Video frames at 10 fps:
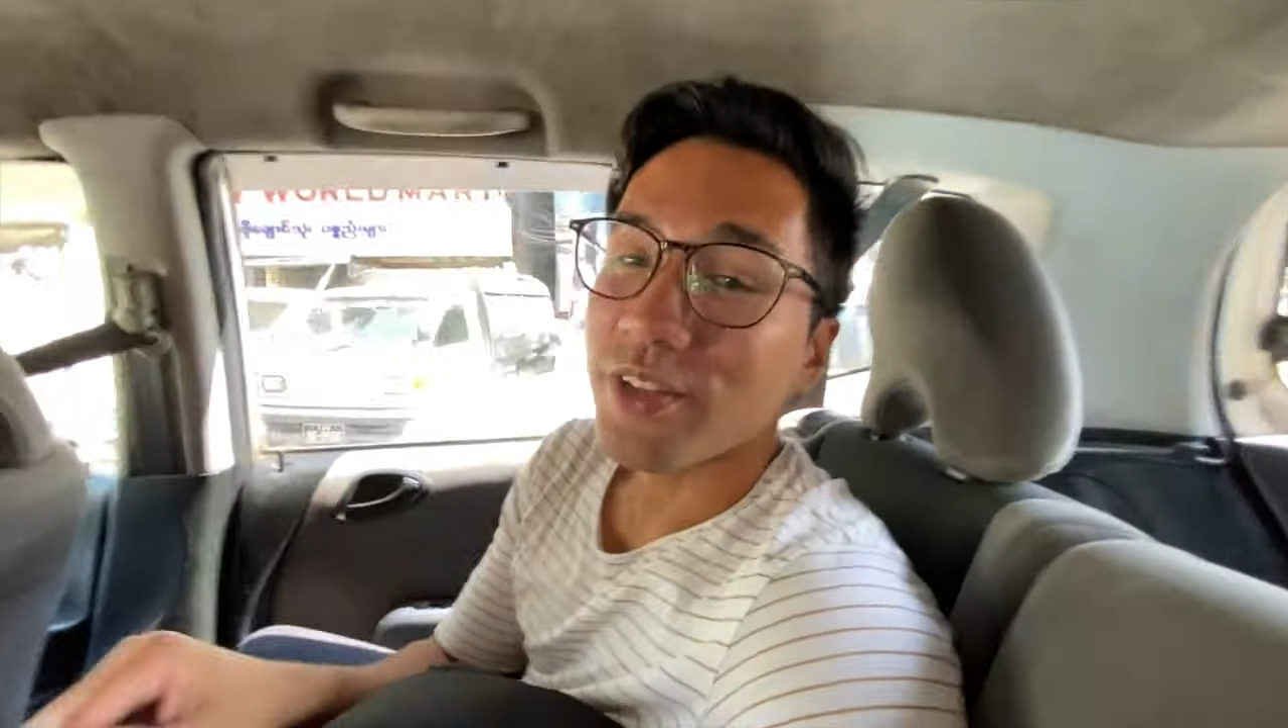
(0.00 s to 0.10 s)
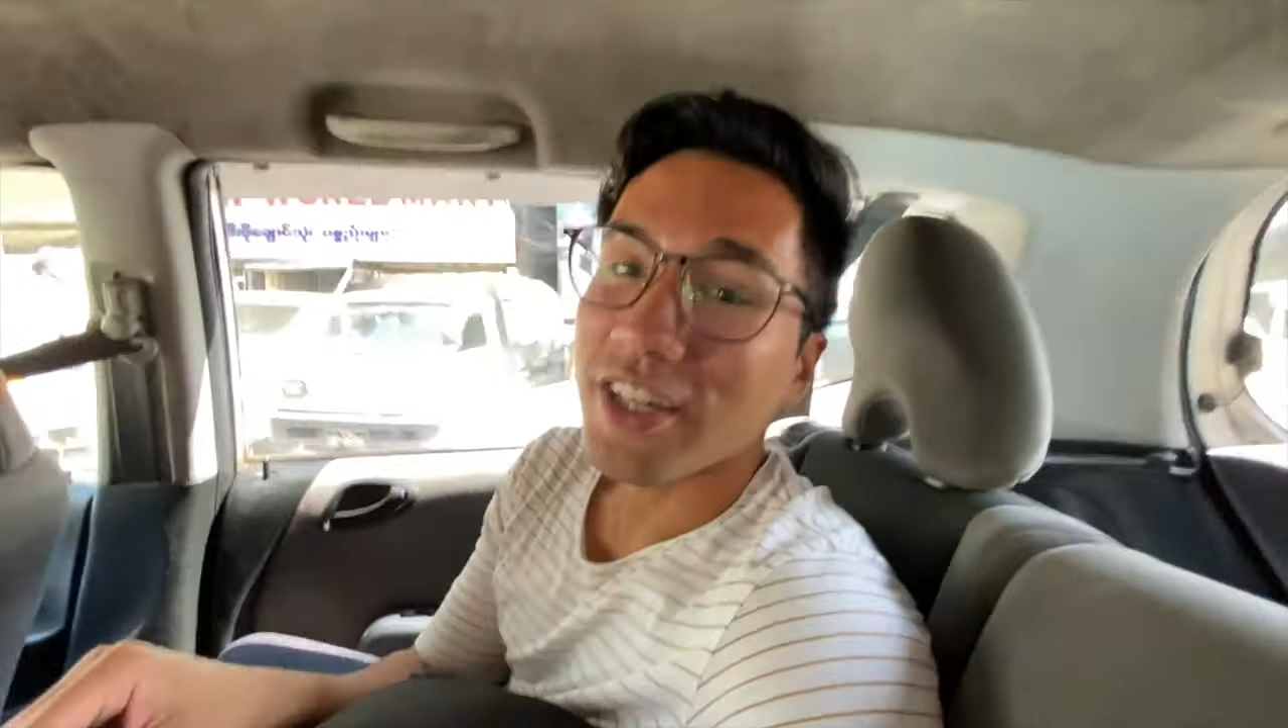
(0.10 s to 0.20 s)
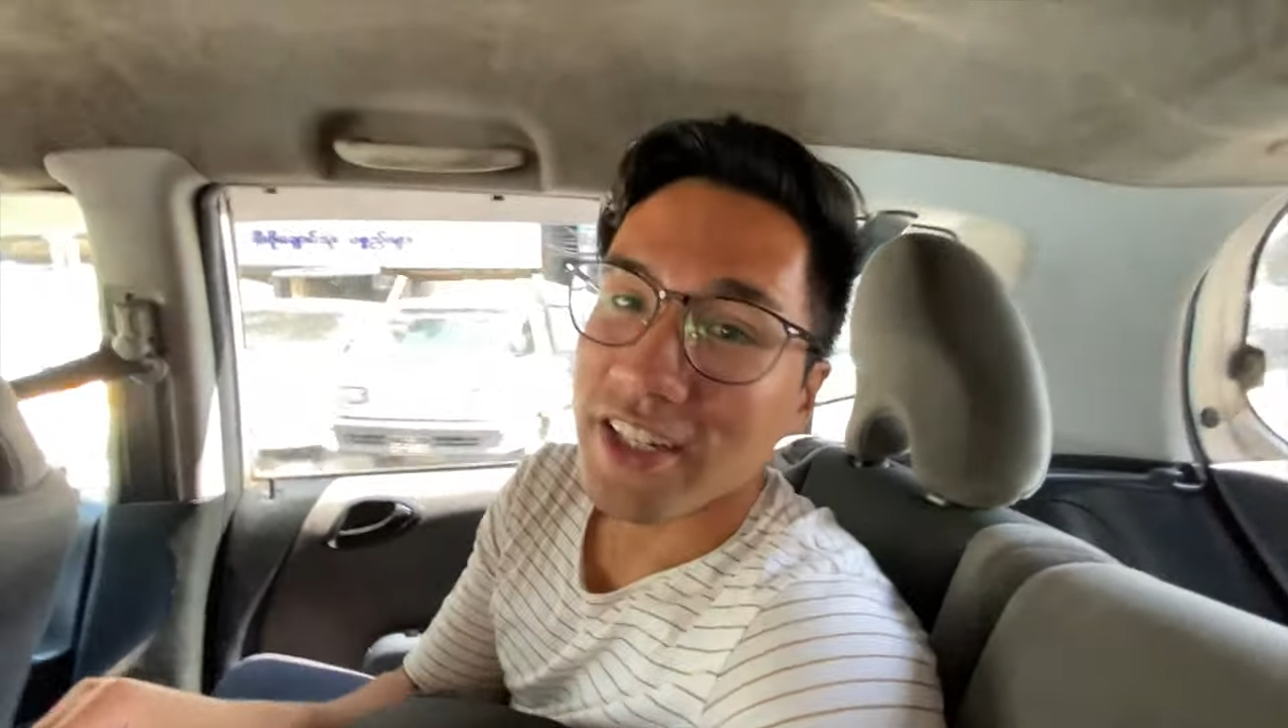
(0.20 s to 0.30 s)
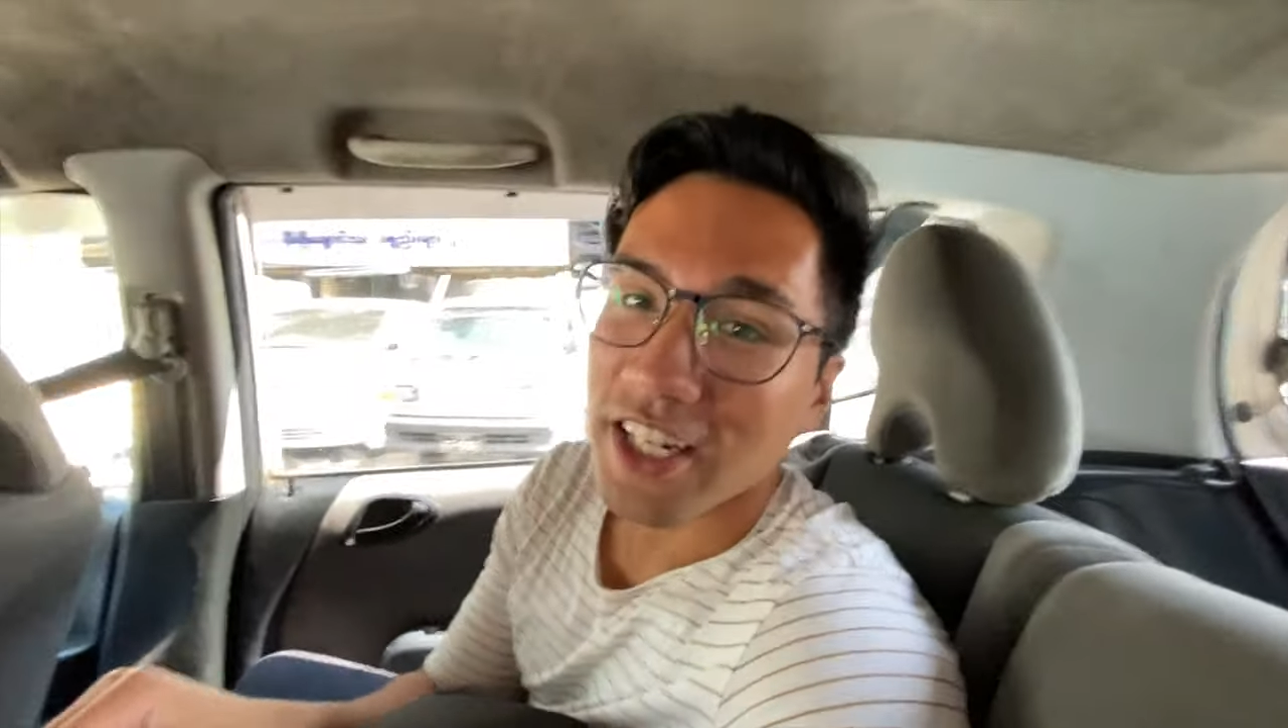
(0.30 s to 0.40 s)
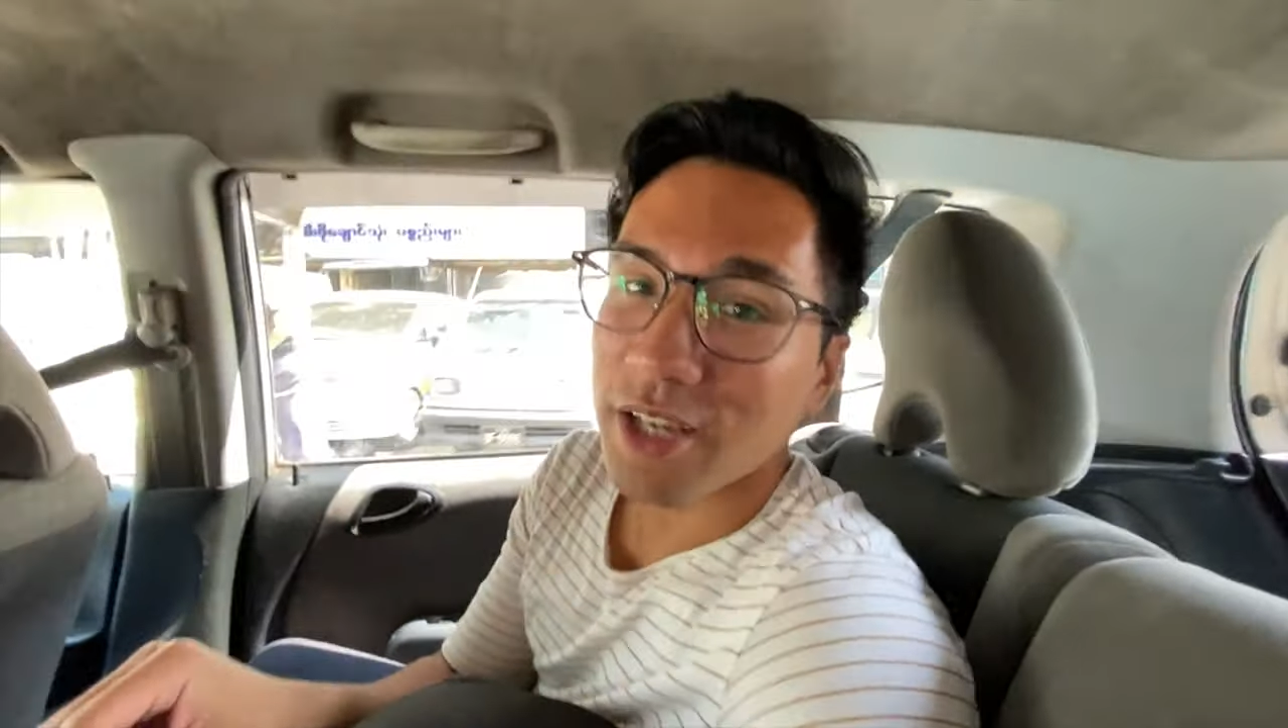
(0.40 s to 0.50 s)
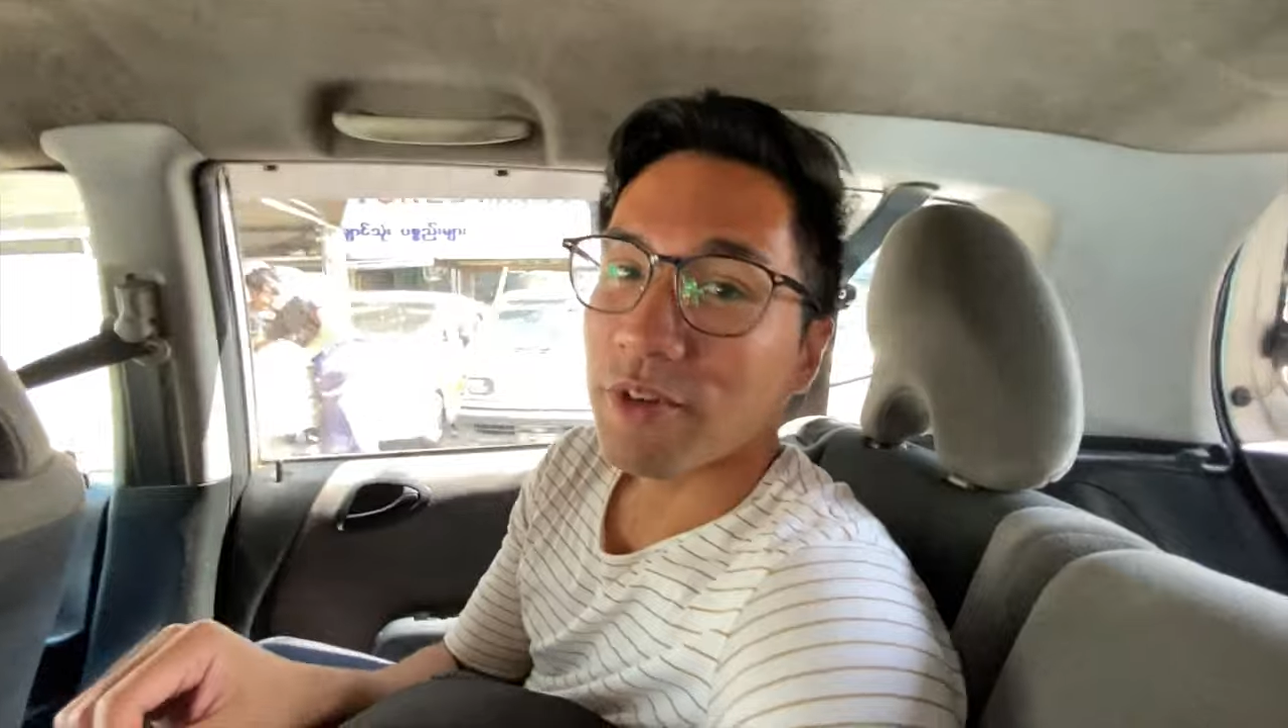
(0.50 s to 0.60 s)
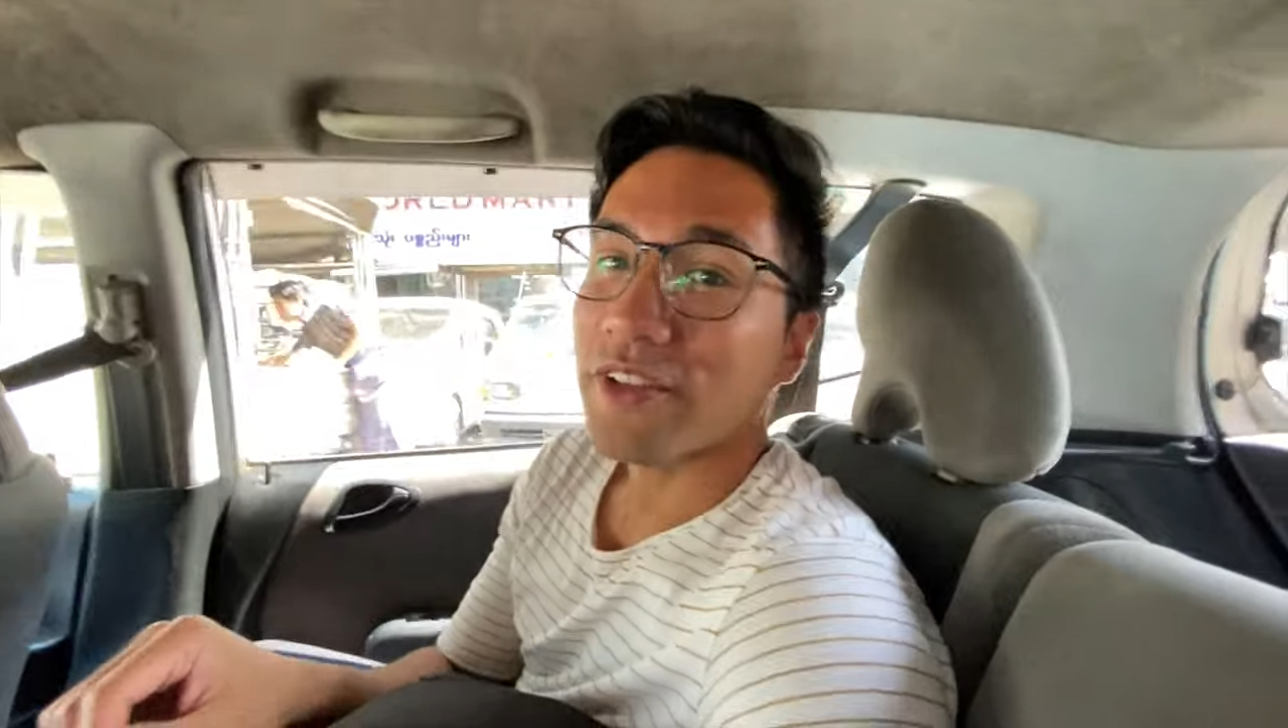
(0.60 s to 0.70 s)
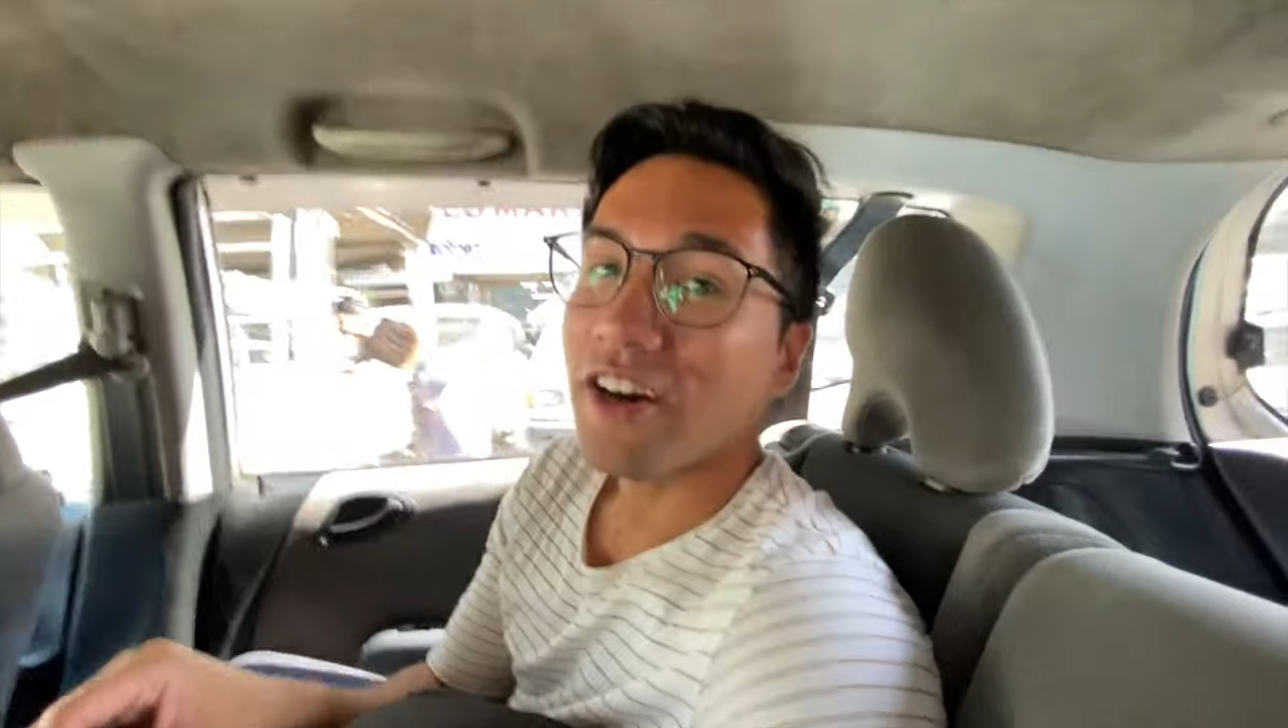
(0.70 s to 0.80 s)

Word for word: The name of the